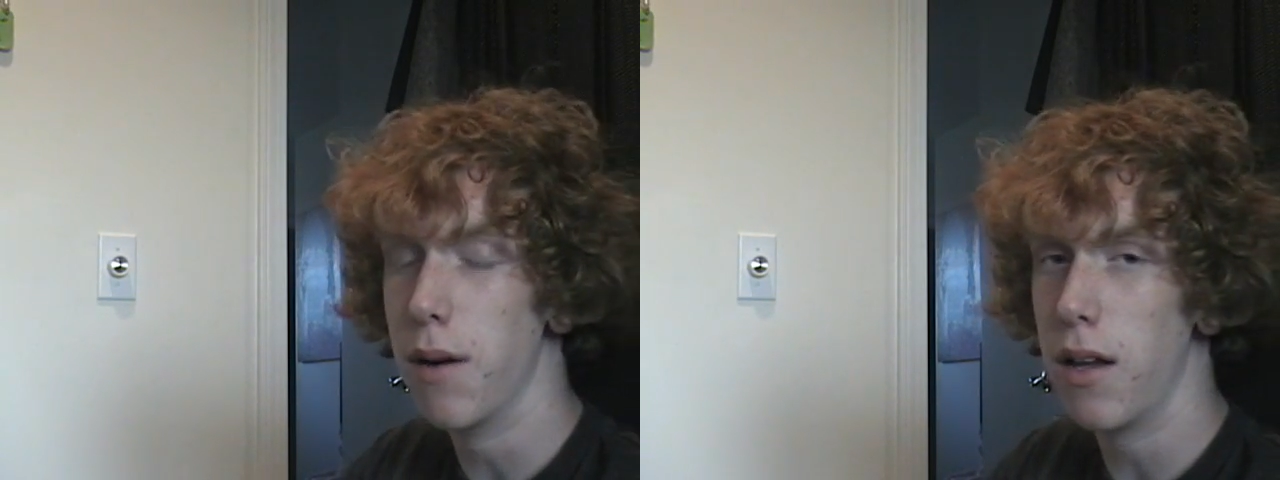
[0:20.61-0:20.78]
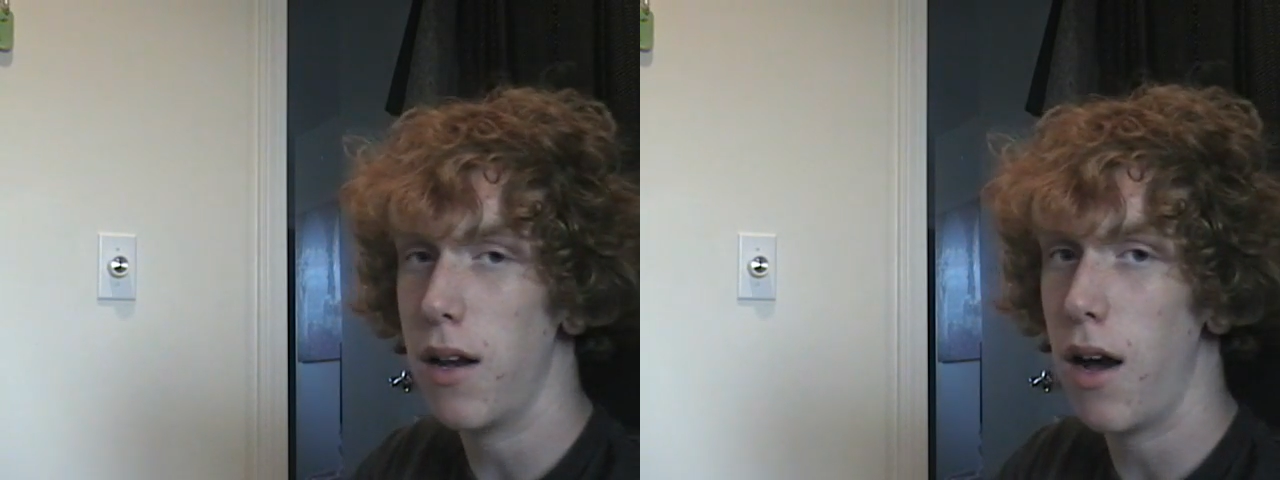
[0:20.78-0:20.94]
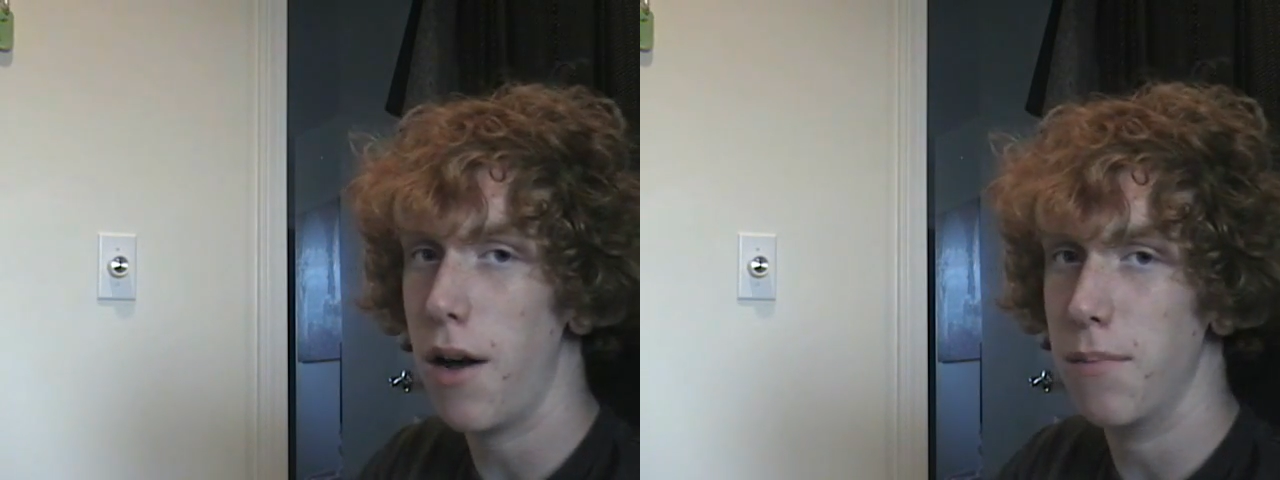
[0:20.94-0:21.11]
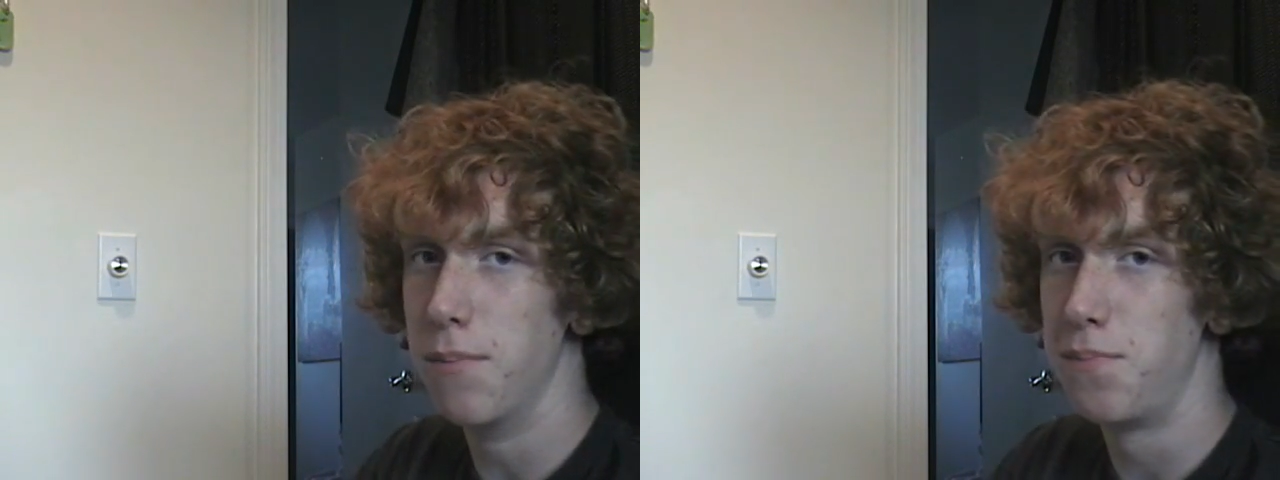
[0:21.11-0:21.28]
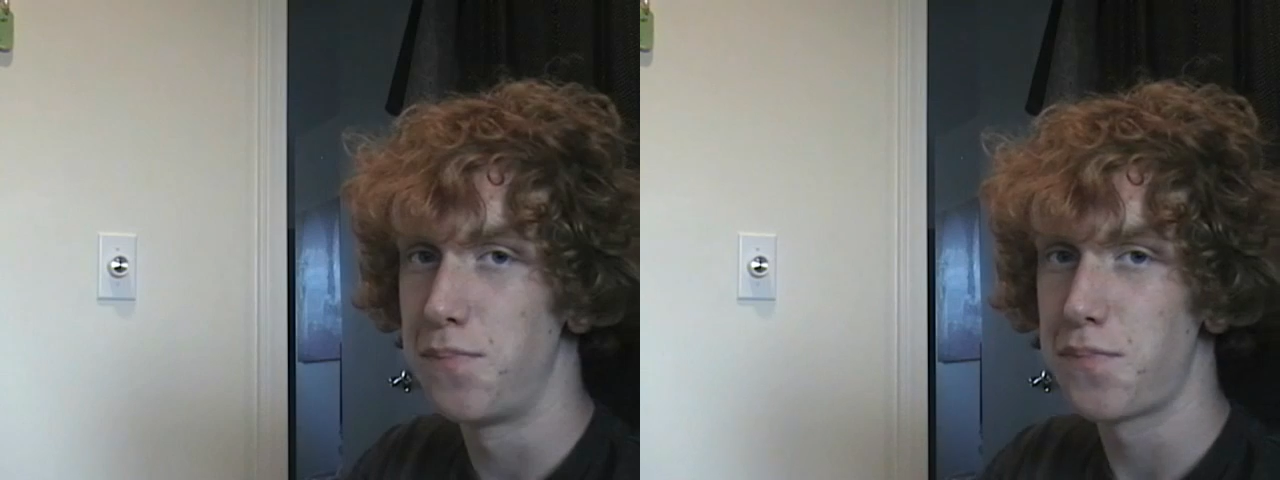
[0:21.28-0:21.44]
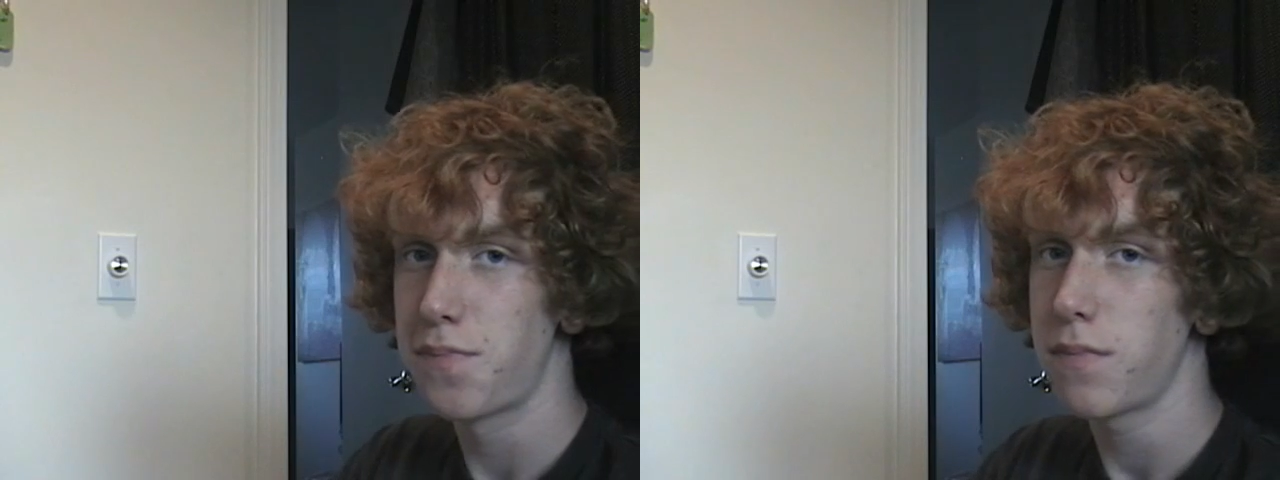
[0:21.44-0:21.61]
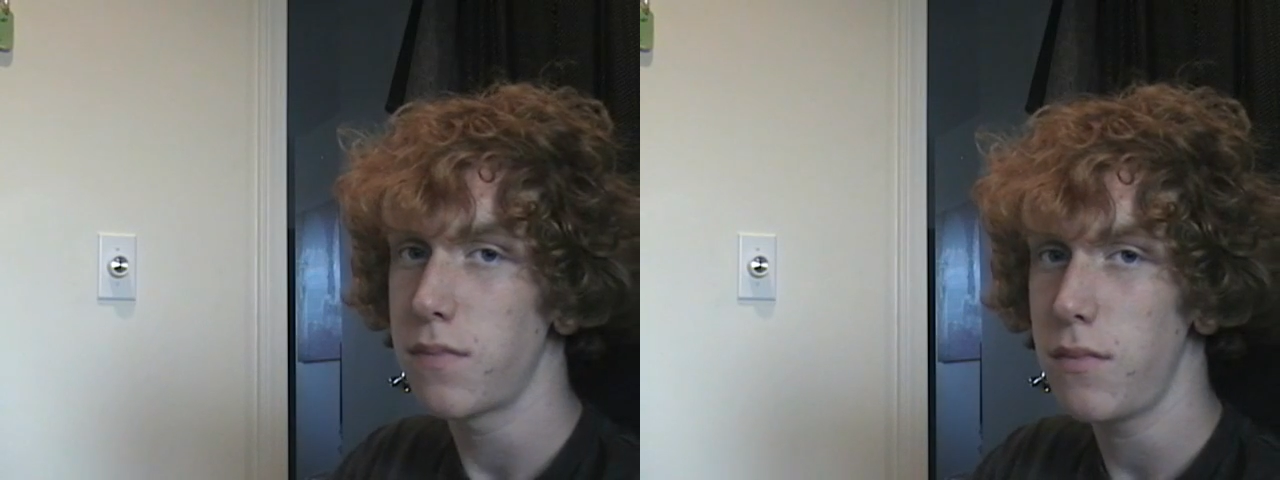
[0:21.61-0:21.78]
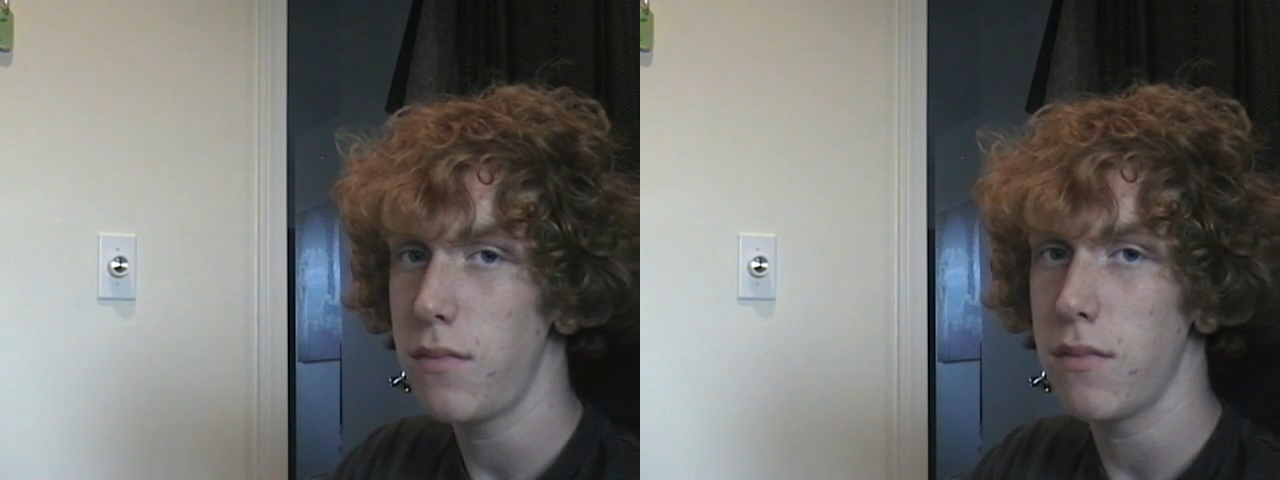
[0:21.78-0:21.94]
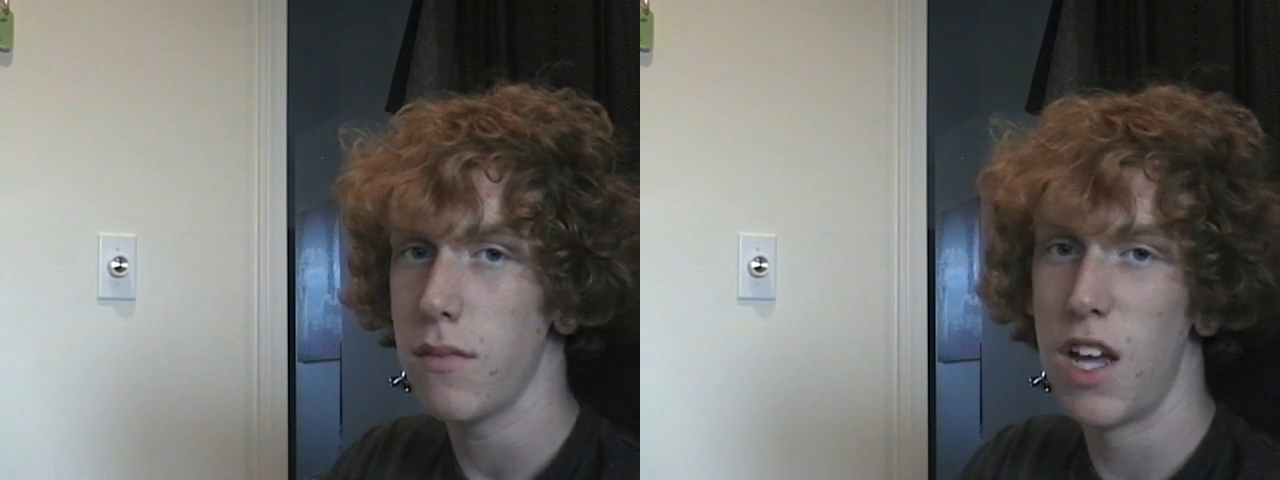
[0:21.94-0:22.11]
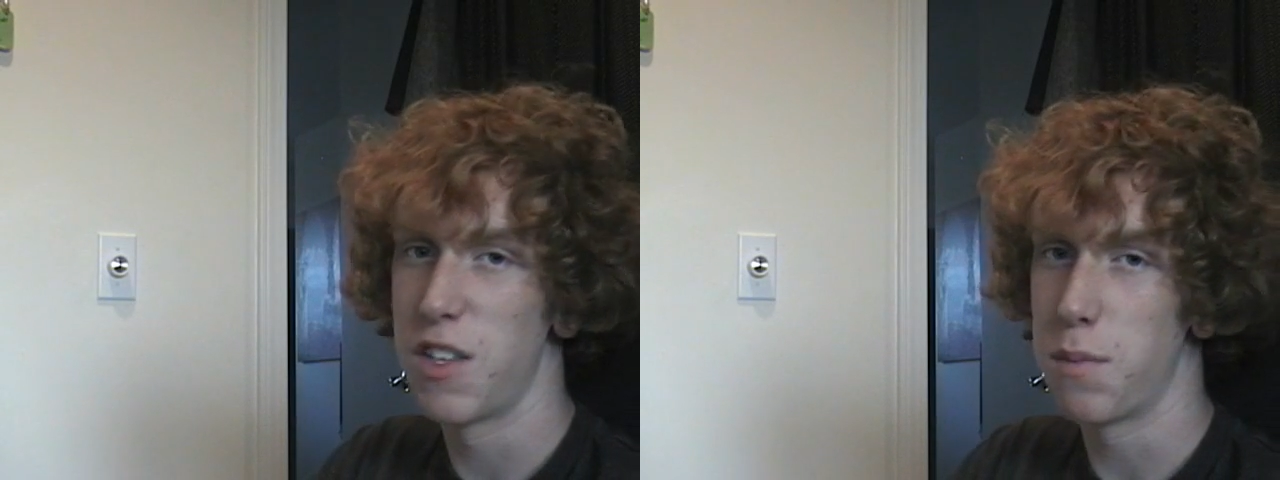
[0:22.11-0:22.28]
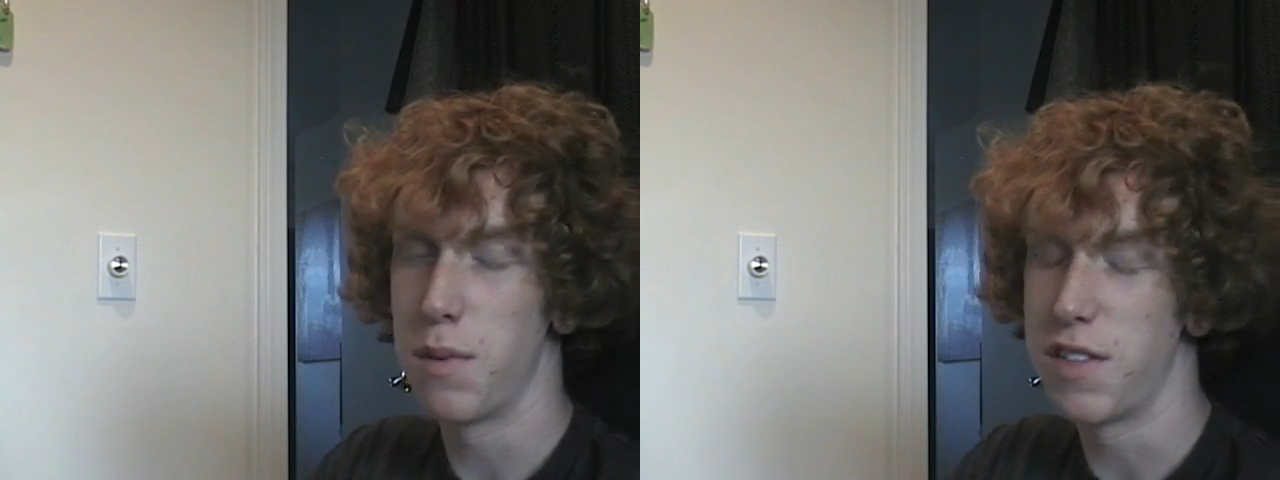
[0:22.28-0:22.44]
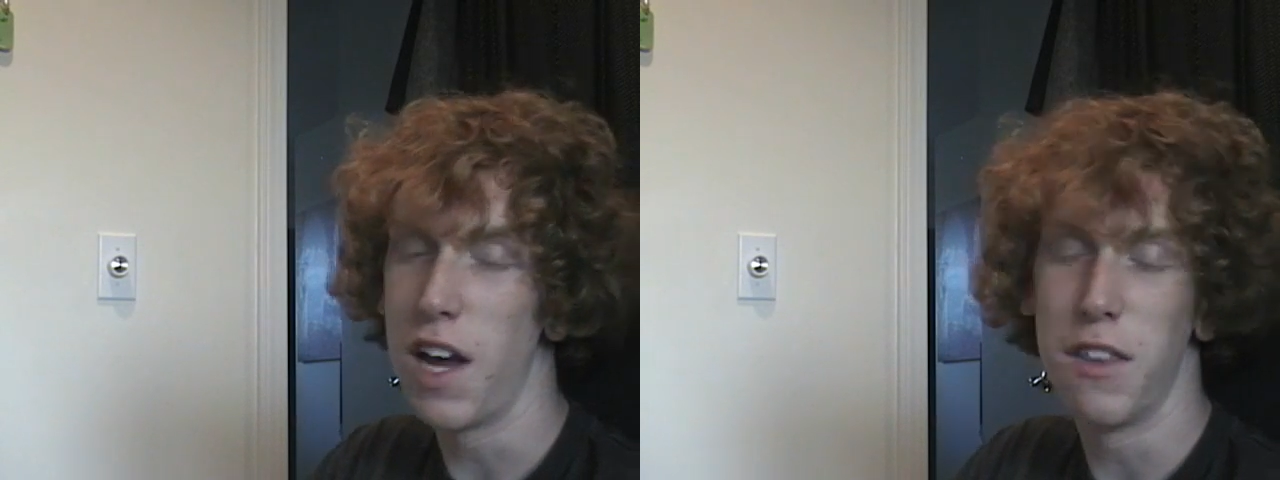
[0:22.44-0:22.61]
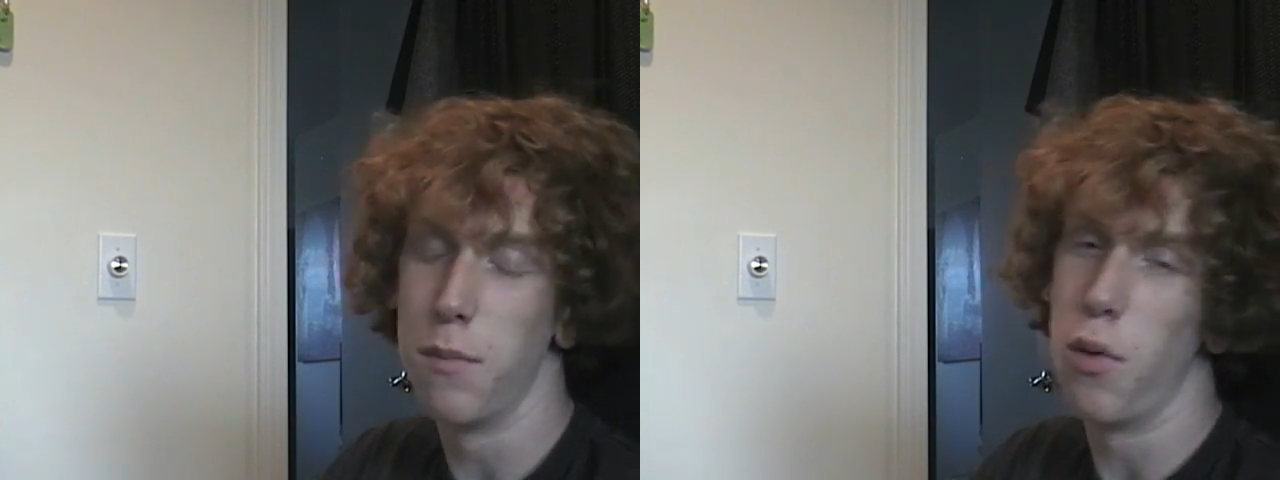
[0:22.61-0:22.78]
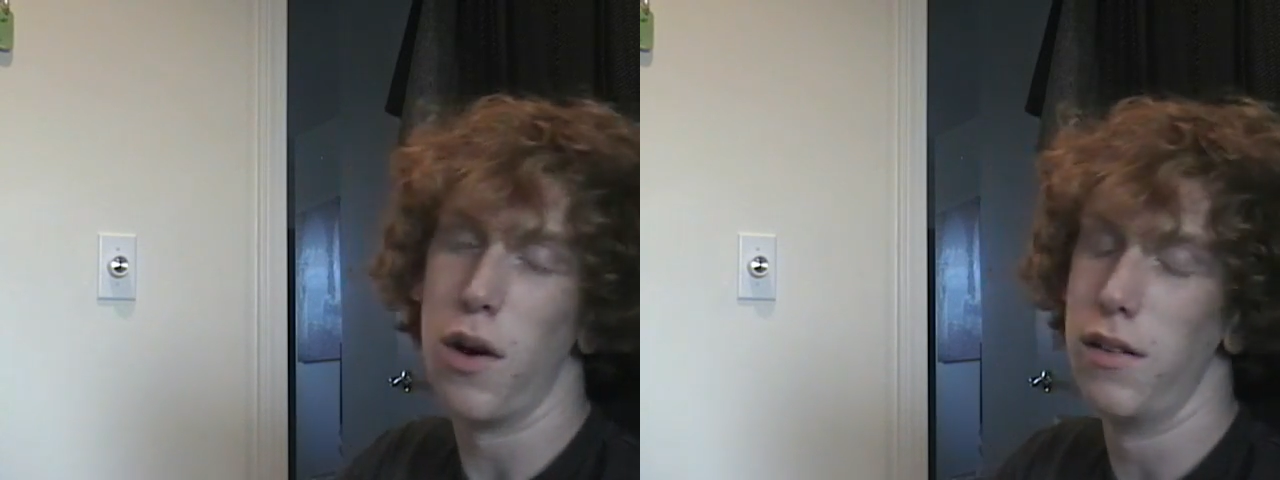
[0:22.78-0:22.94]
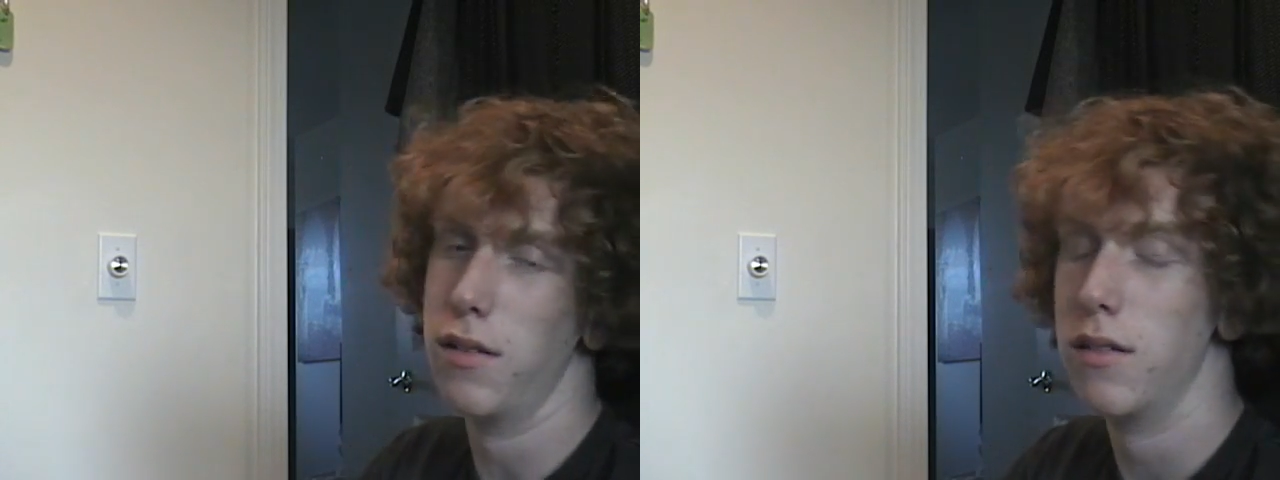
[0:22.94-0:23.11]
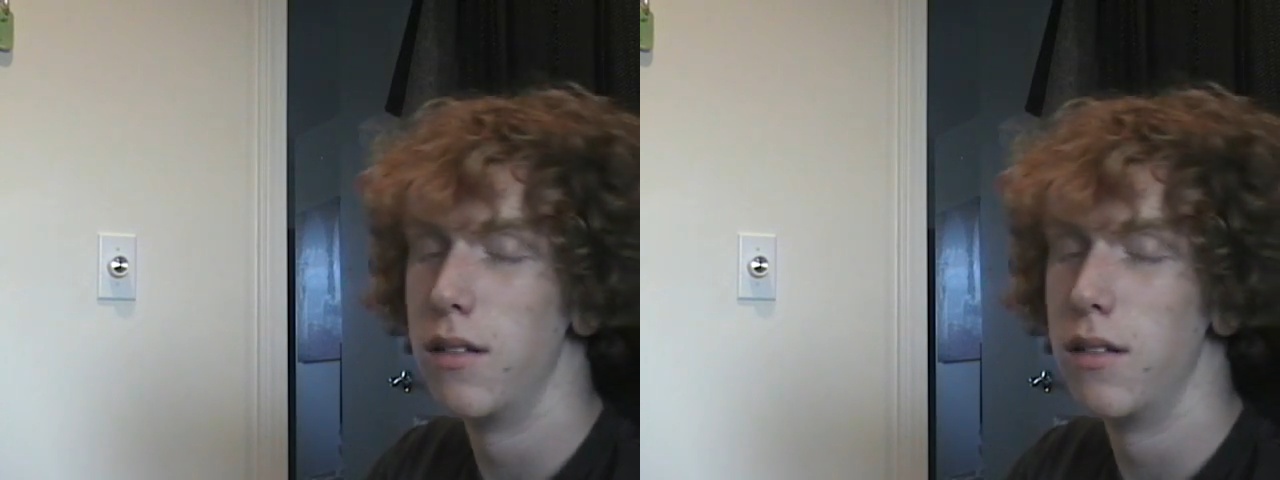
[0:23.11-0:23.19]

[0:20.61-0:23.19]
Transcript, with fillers: But, um, that's beside the point.